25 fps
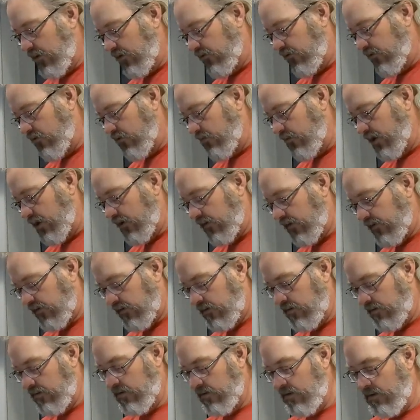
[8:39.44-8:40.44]
Joe mix.
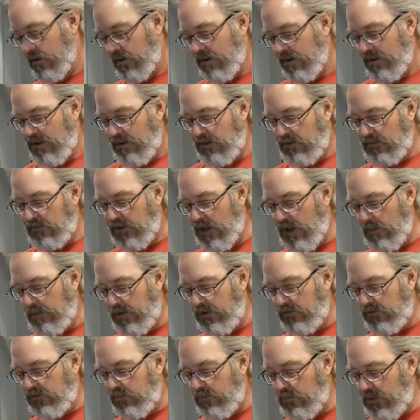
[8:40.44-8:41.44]
Sloppy
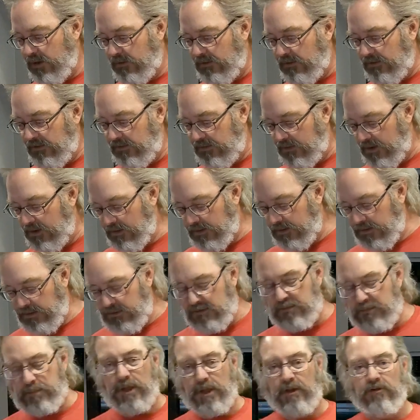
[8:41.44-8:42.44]
Joe mix is nothing
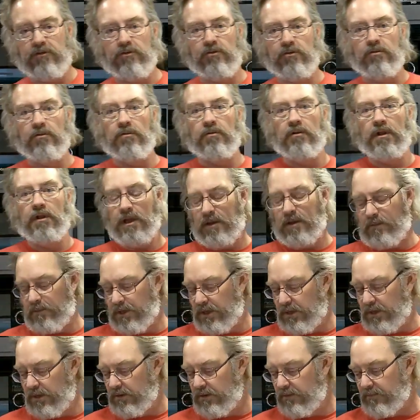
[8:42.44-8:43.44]
special. I
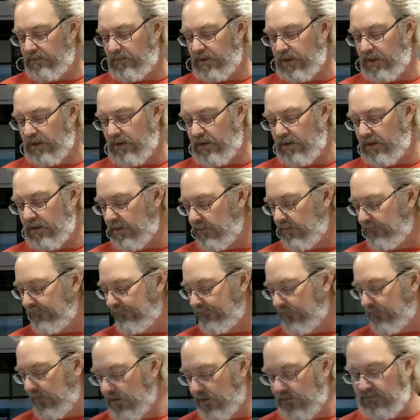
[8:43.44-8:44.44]
mean,
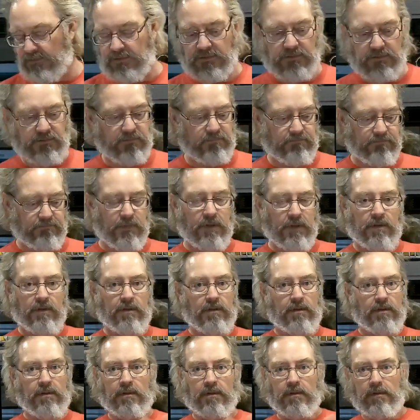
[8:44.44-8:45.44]
it's just
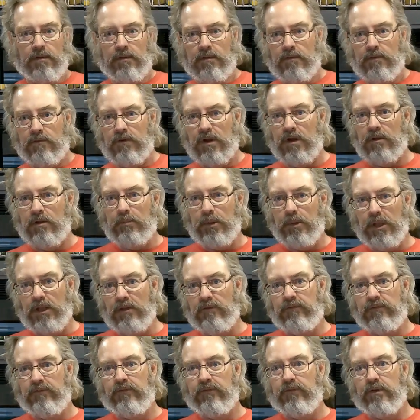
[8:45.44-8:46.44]
ground
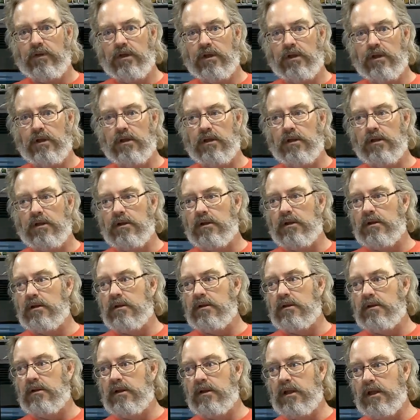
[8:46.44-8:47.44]
beef.
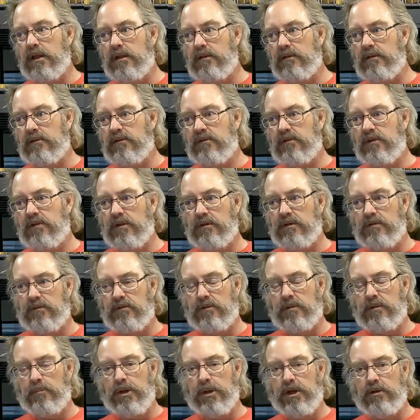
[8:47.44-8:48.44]
It's
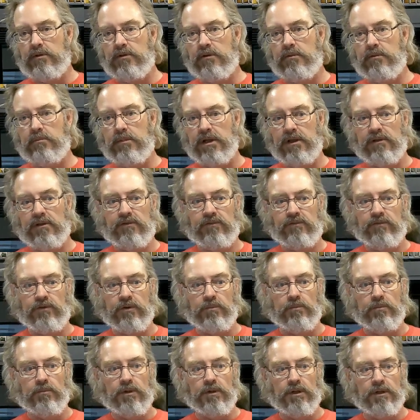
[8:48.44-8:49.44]
the powdered mix
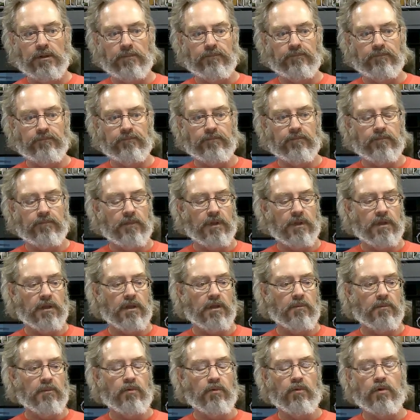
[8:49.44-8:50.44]
from I
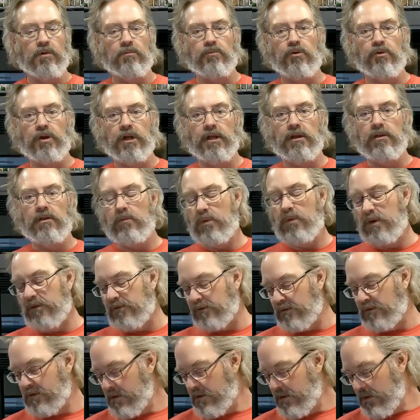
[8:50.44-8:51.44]
can't remember what brand it
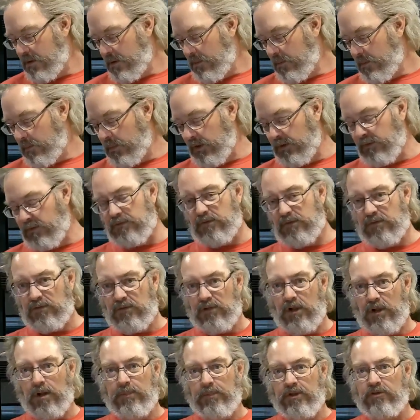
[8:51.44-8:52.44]
was, but it was a
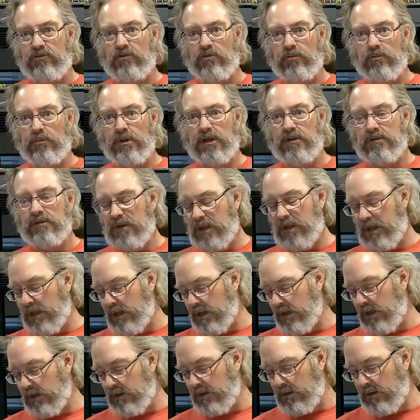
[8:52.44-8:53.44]
Sloppy Joe mix.
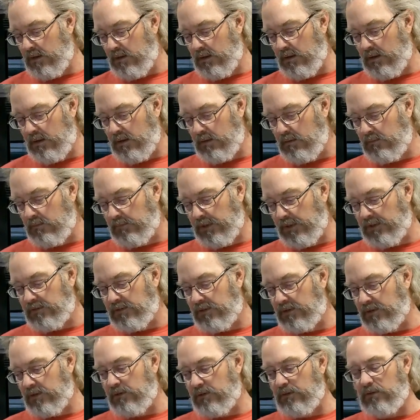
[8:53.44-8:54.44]
And
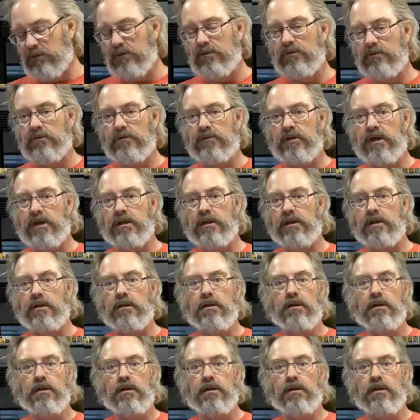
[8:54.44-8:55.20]
basically, all you do is add